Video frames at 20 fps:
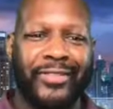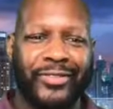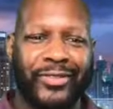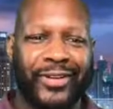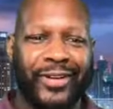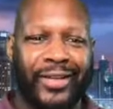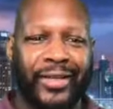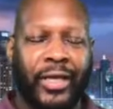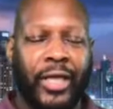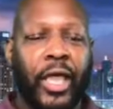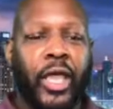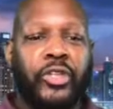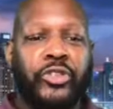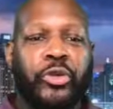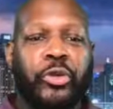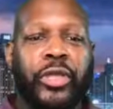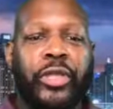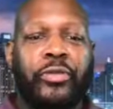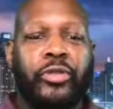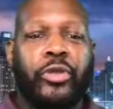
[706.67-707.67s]
Right. So
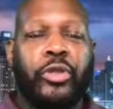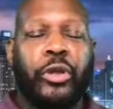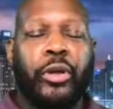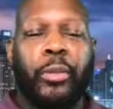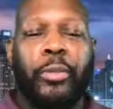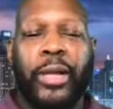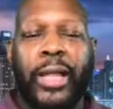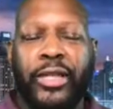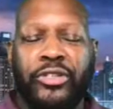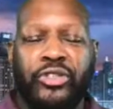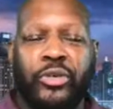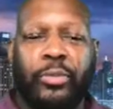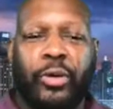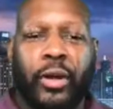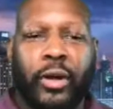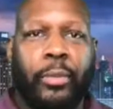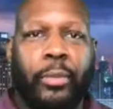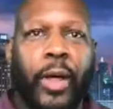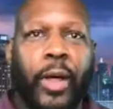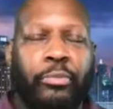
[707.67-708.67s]
I'm glad you brought
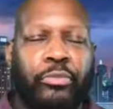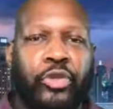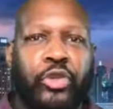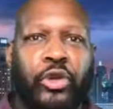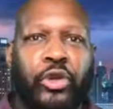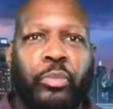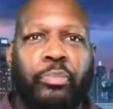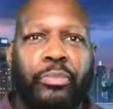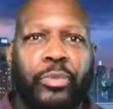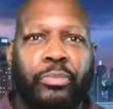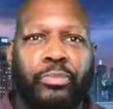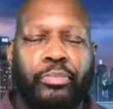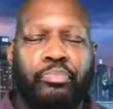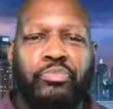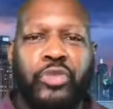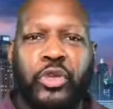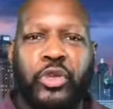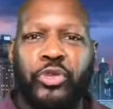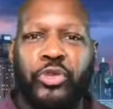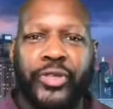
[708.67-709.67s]
up about
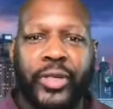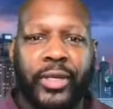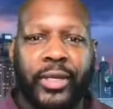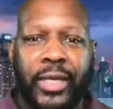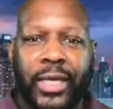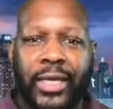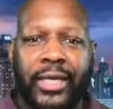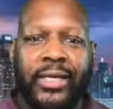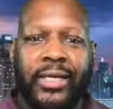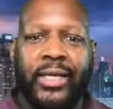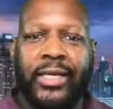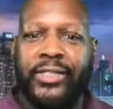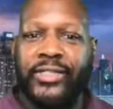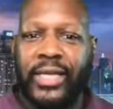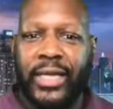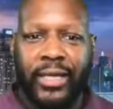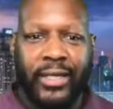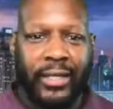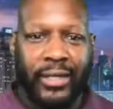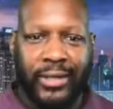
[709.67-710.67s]
music is
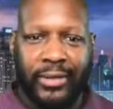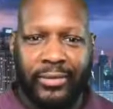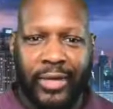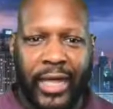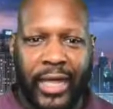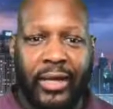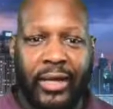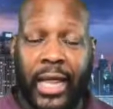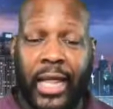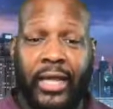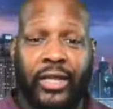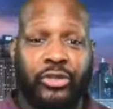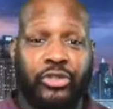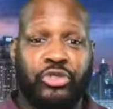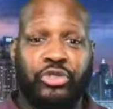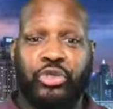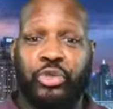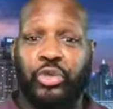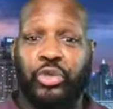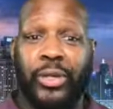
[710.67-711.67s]
healing, and it
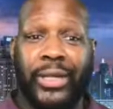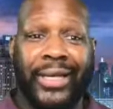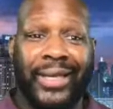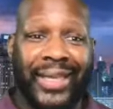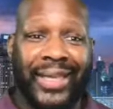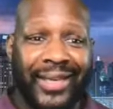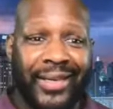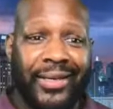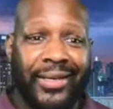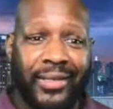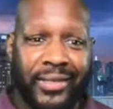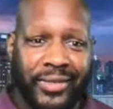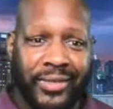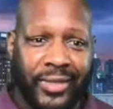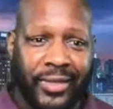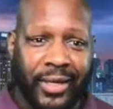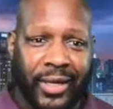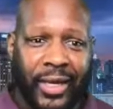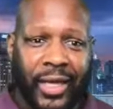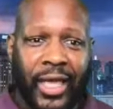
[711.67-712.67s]
truly is
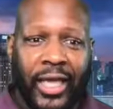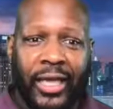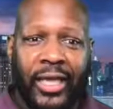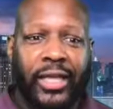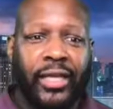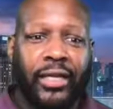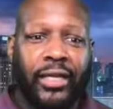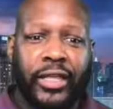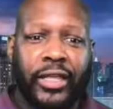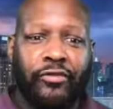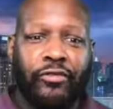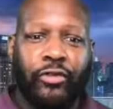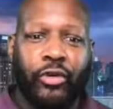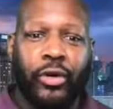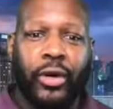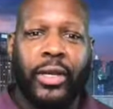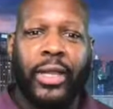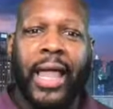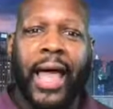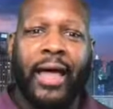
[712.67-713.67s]
healing for
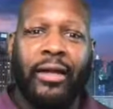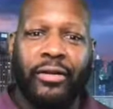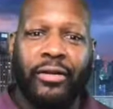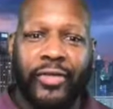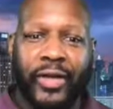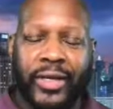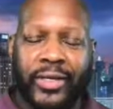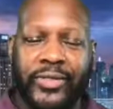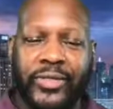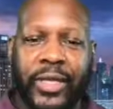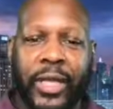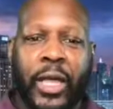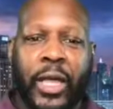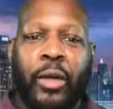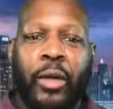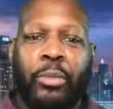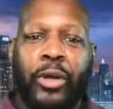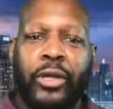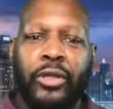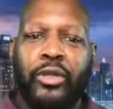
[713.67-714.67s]
a lot of us.
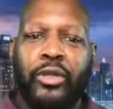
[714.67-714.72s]
But